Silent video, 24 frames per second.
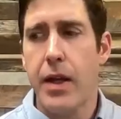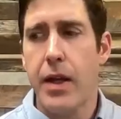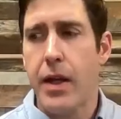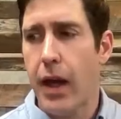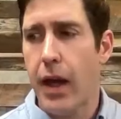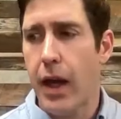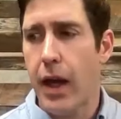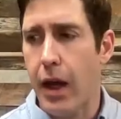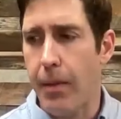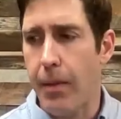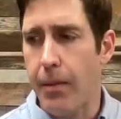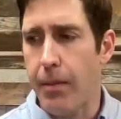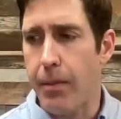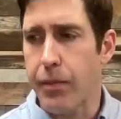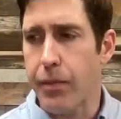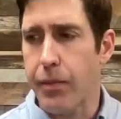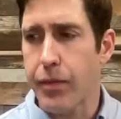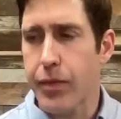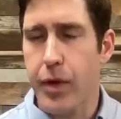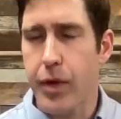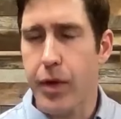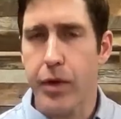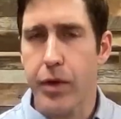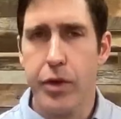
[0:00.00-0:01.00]
Um,
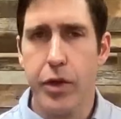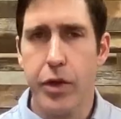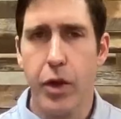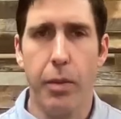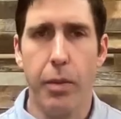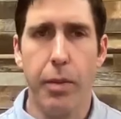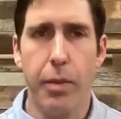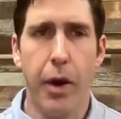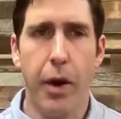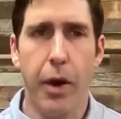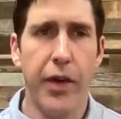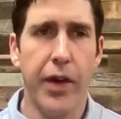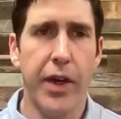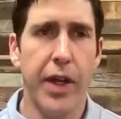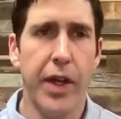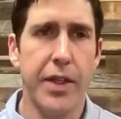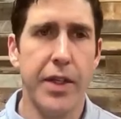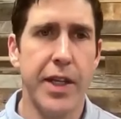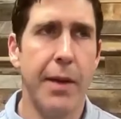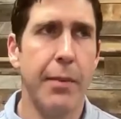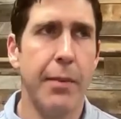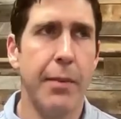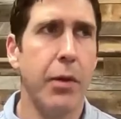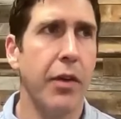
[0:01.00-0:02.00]
so a perfect
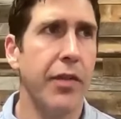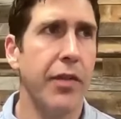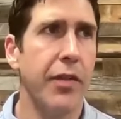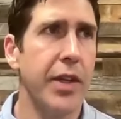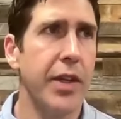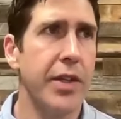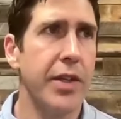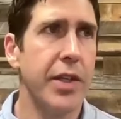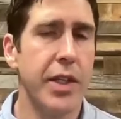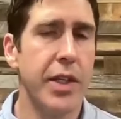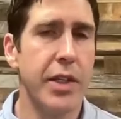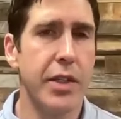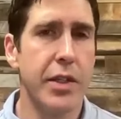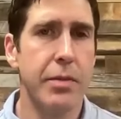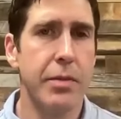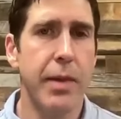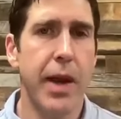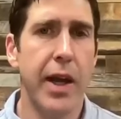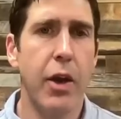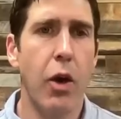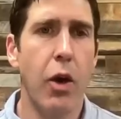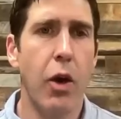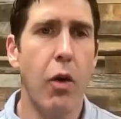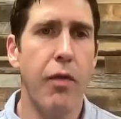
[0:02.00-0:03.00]
example of this is
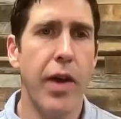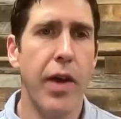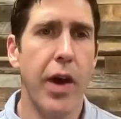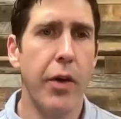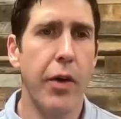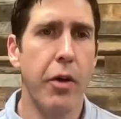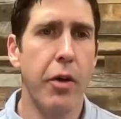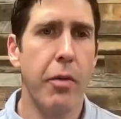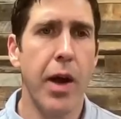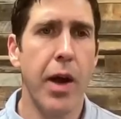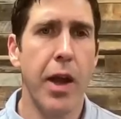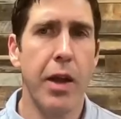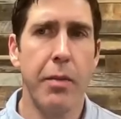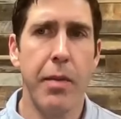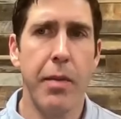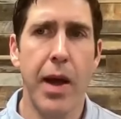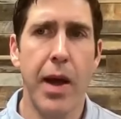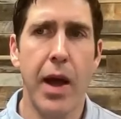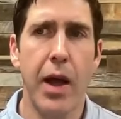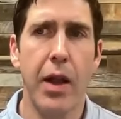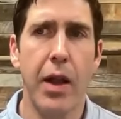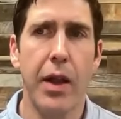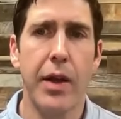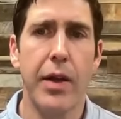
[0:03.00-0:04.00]
my co-founder, Mike
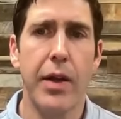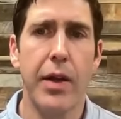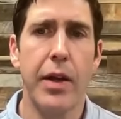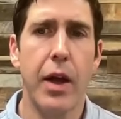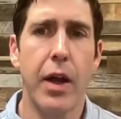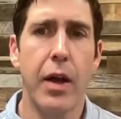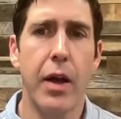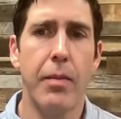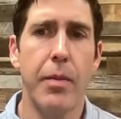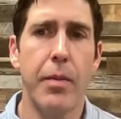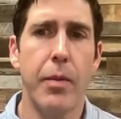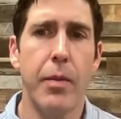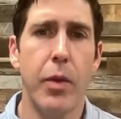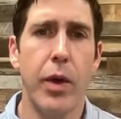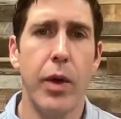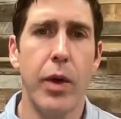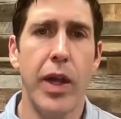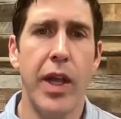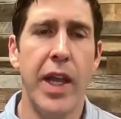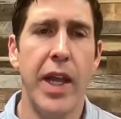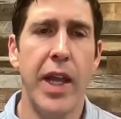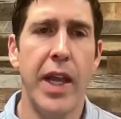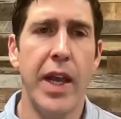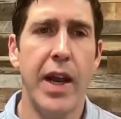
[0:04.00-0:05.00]
Mallon. Um,
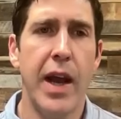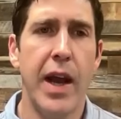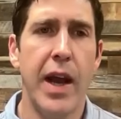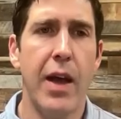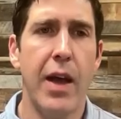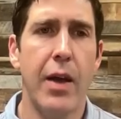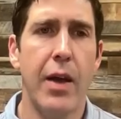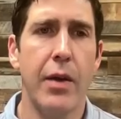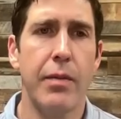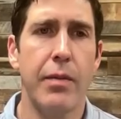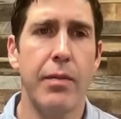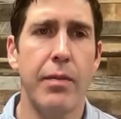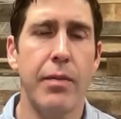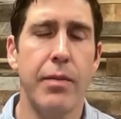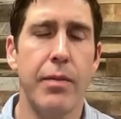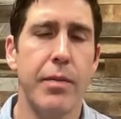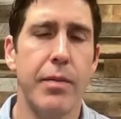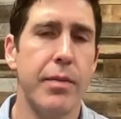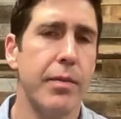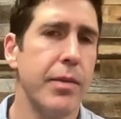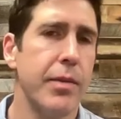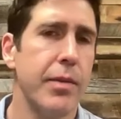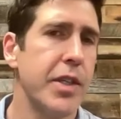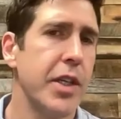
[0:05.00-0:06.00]
he and I,
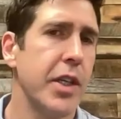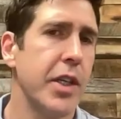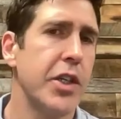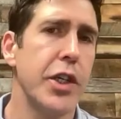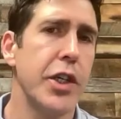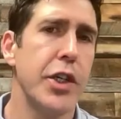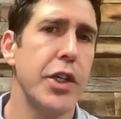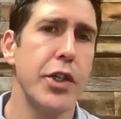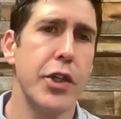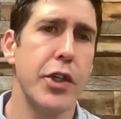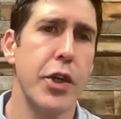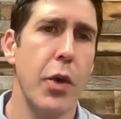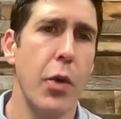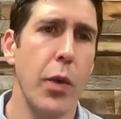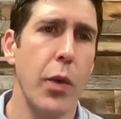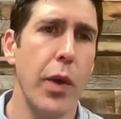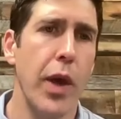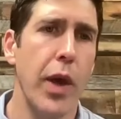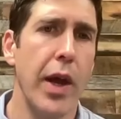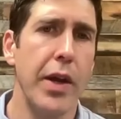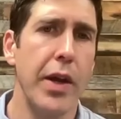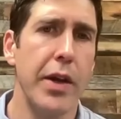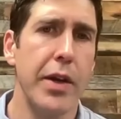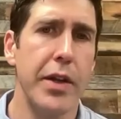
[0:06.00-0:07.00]
six years ago when we
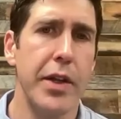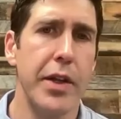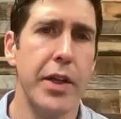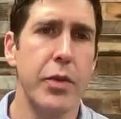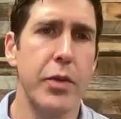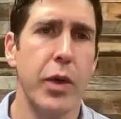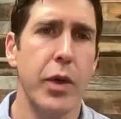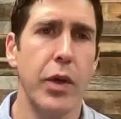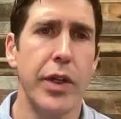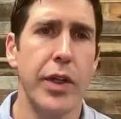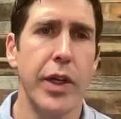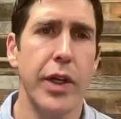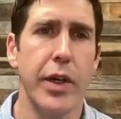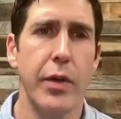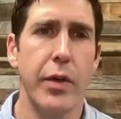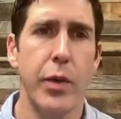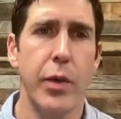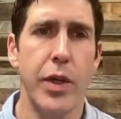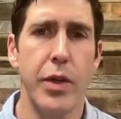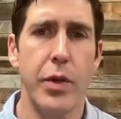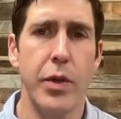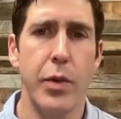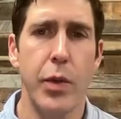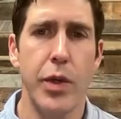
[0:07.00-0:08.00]
got into this, we looked at,
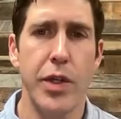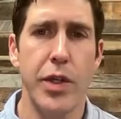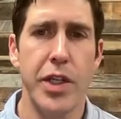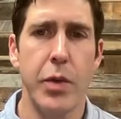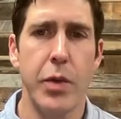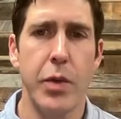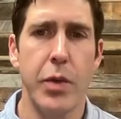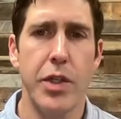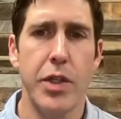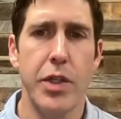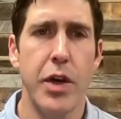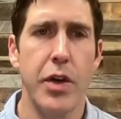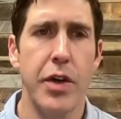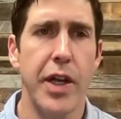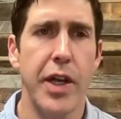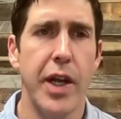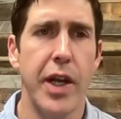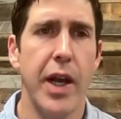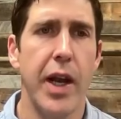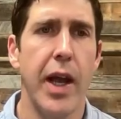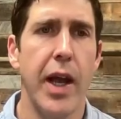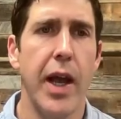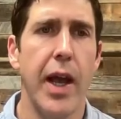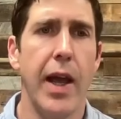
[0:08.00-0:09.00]
we we sequenced our D
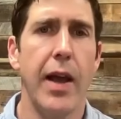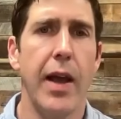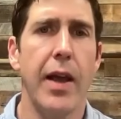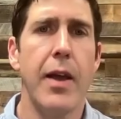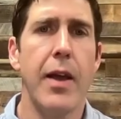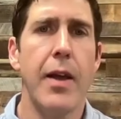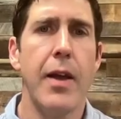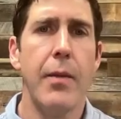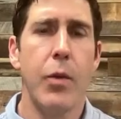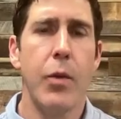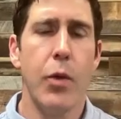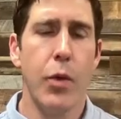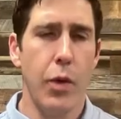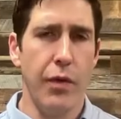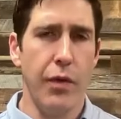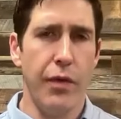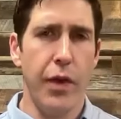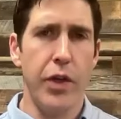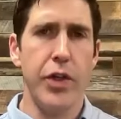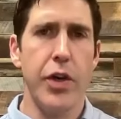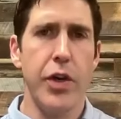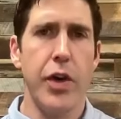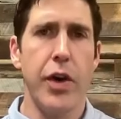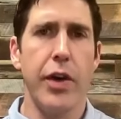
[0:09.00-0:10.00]
N A when we
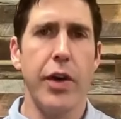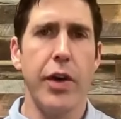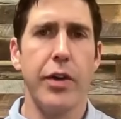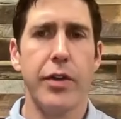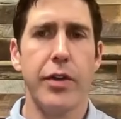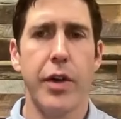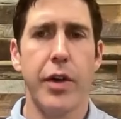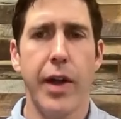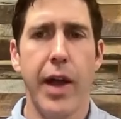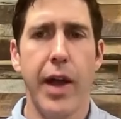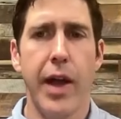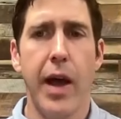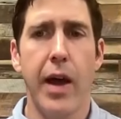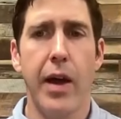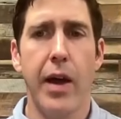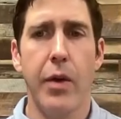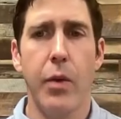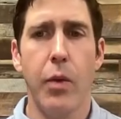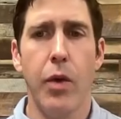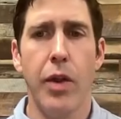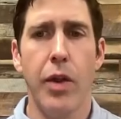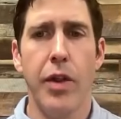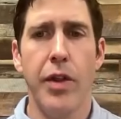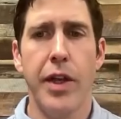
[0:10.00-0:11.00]
first started starting out. And
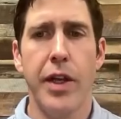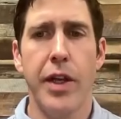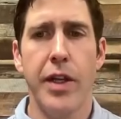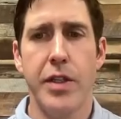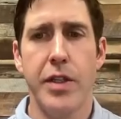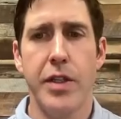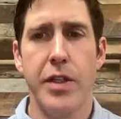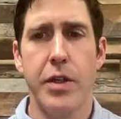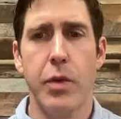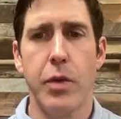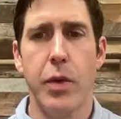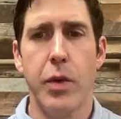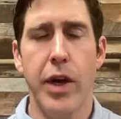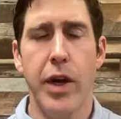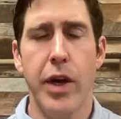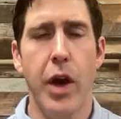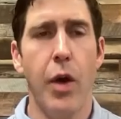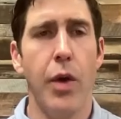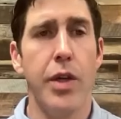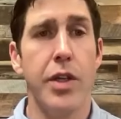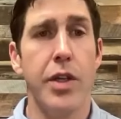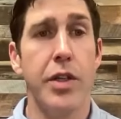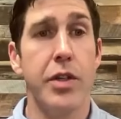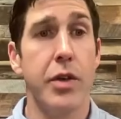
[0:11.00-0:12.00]
one of the things we
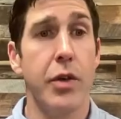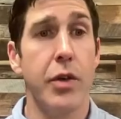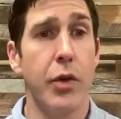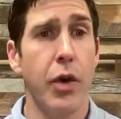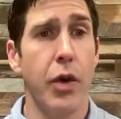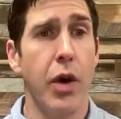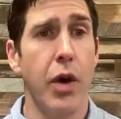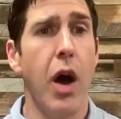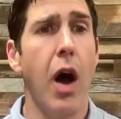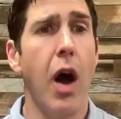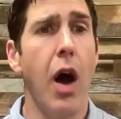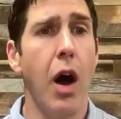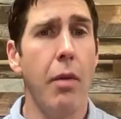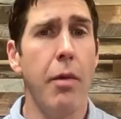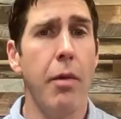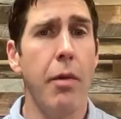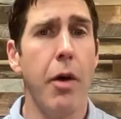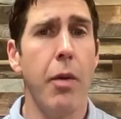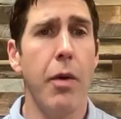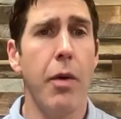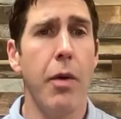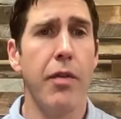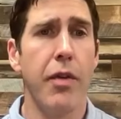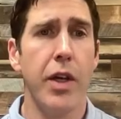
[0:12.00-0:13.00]
noticed, a real aha
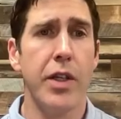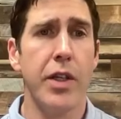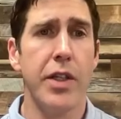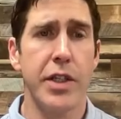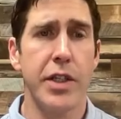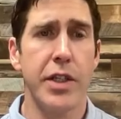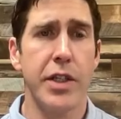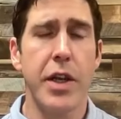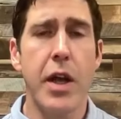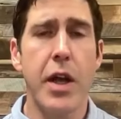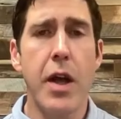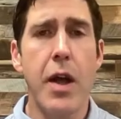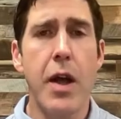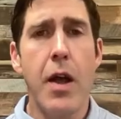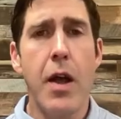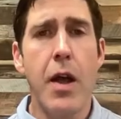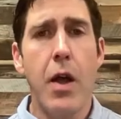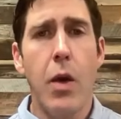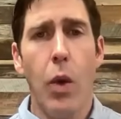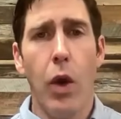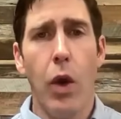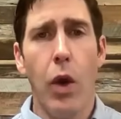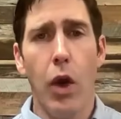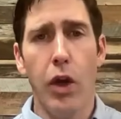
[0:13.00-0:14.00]
moment for us, is
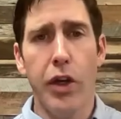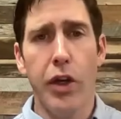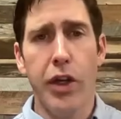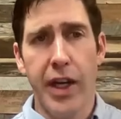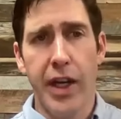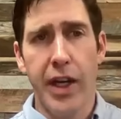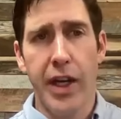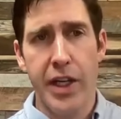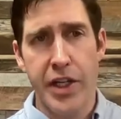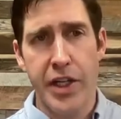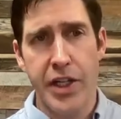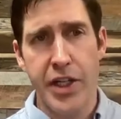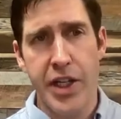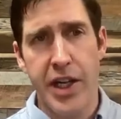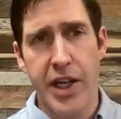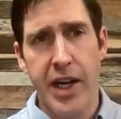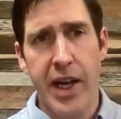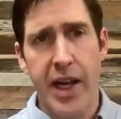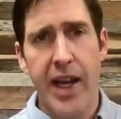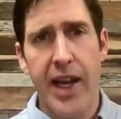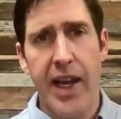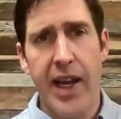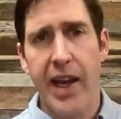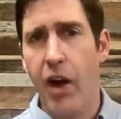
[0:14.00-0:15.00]
we looked at his D N
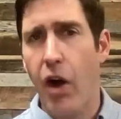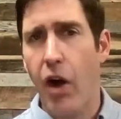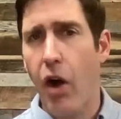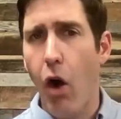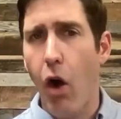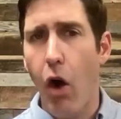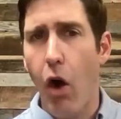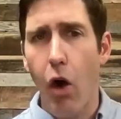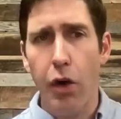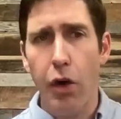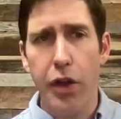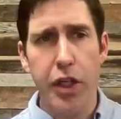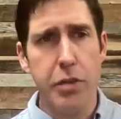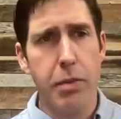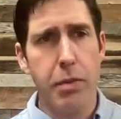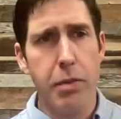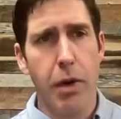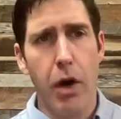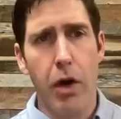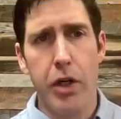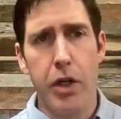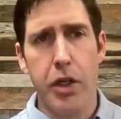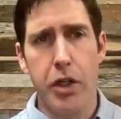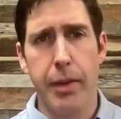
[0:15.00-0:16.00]
A. He had all these
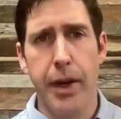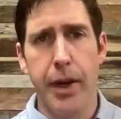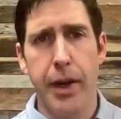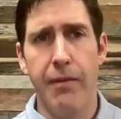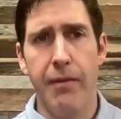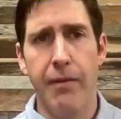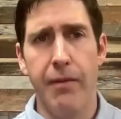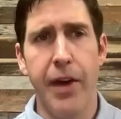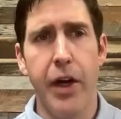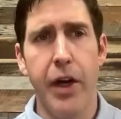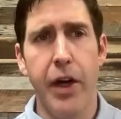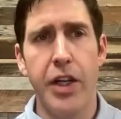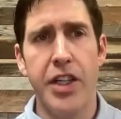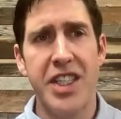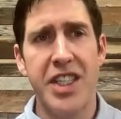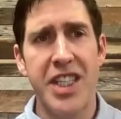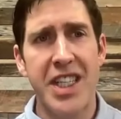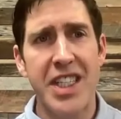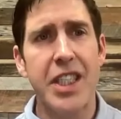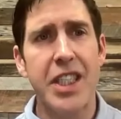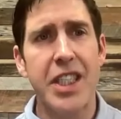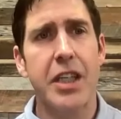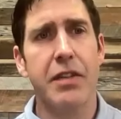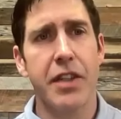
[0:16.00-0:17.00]
markers that make him very
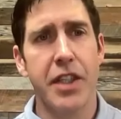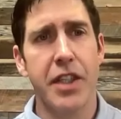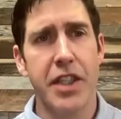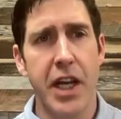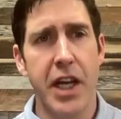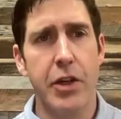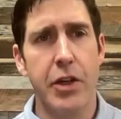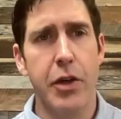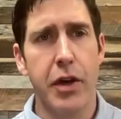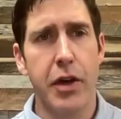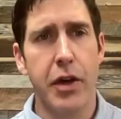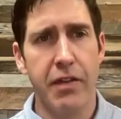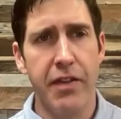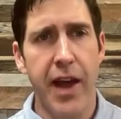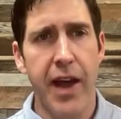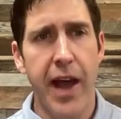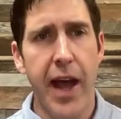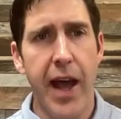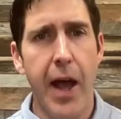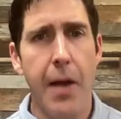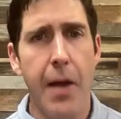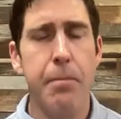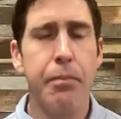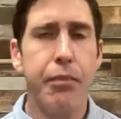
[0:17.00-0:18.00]
sensitive to saturated
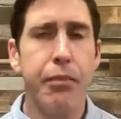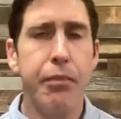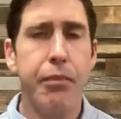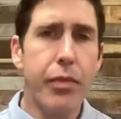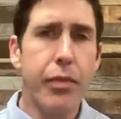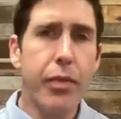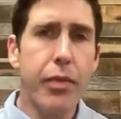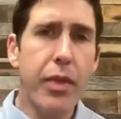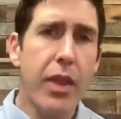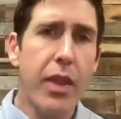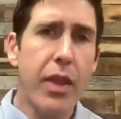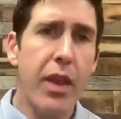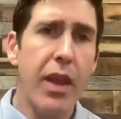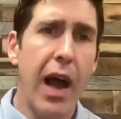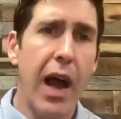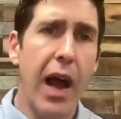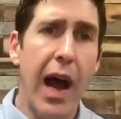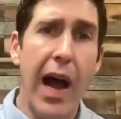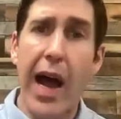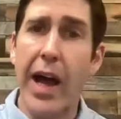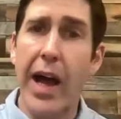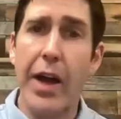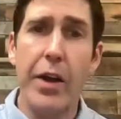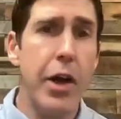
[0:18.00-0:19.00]
fat.
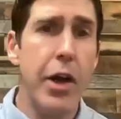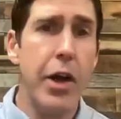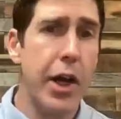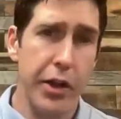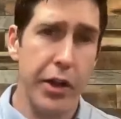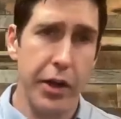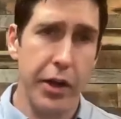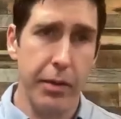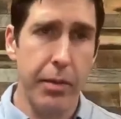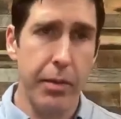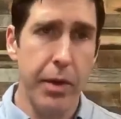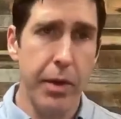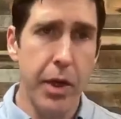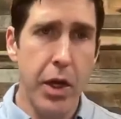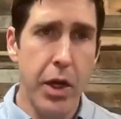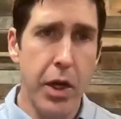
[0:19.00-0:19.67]
I had none of them.